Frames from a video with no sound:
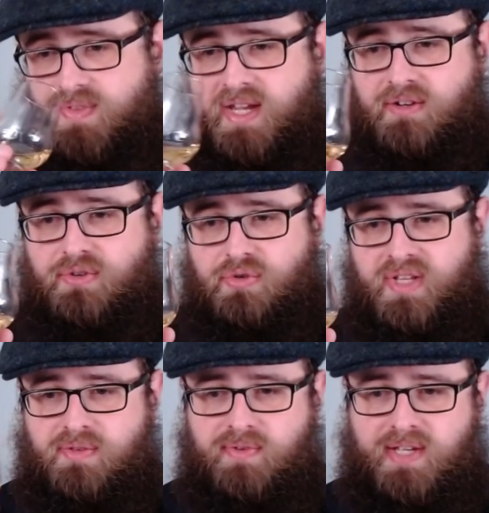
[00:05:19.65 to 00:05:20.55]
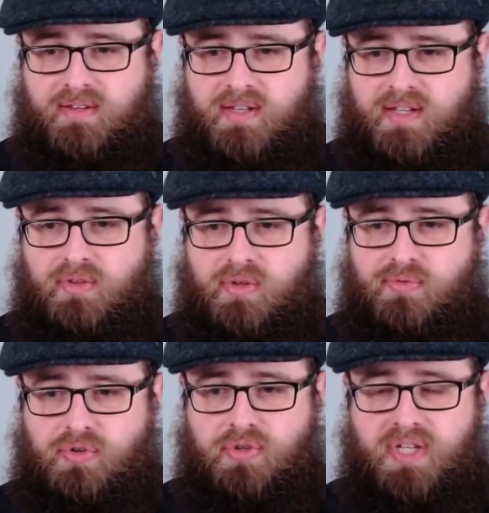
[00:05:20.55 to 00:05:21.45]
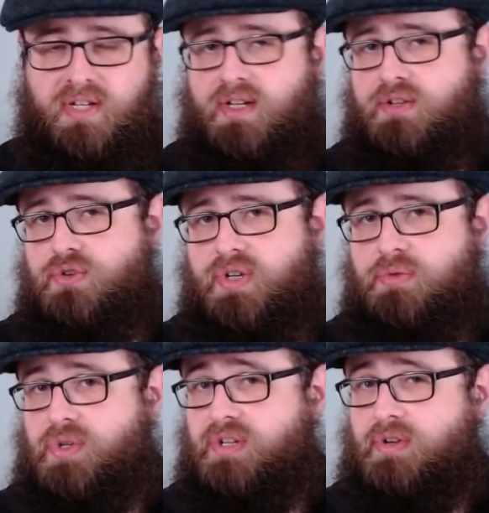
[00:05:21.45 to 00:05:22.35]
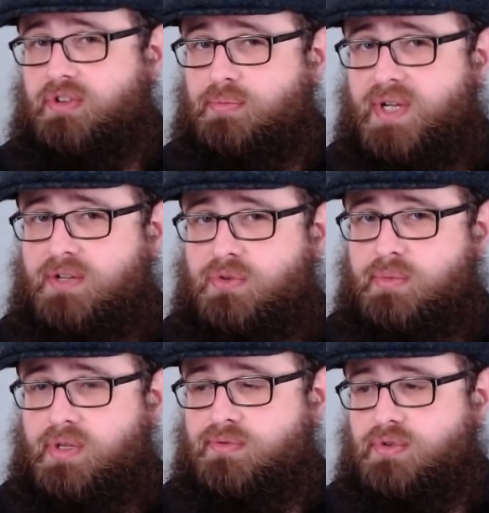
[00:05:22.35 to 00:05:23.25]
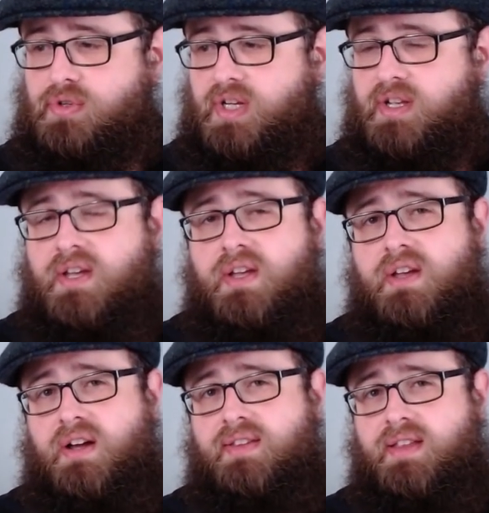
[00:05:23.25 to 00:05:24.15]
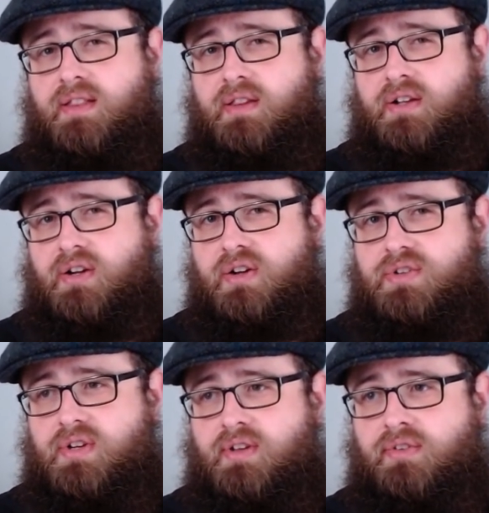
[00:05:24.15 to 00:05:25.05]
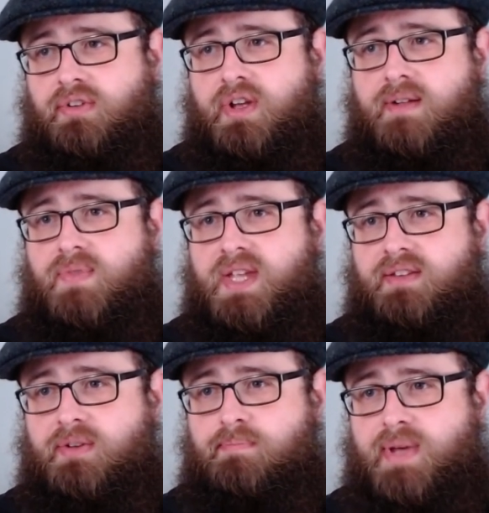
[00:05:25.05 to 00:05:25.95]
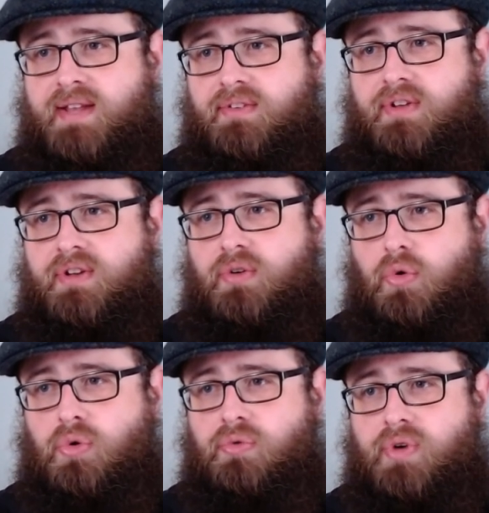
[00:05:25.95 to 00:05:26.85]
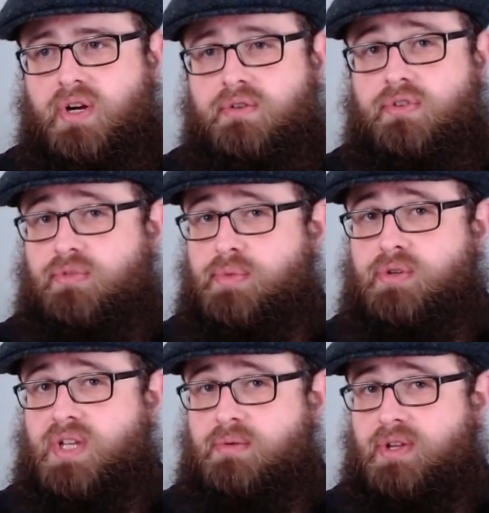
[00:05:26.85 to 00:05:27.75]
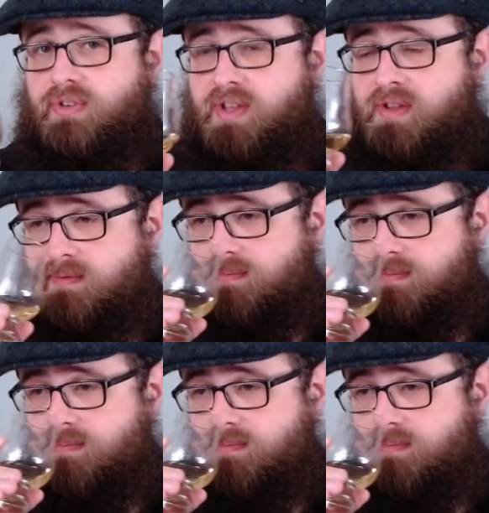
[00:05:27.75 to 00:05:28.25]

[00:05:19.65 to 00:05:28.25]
ignoring the fact that these are Laphroaig and ignoring what you expect from a Laphroaig, I think that the Cairdeas is a better all-round smoky whiskey.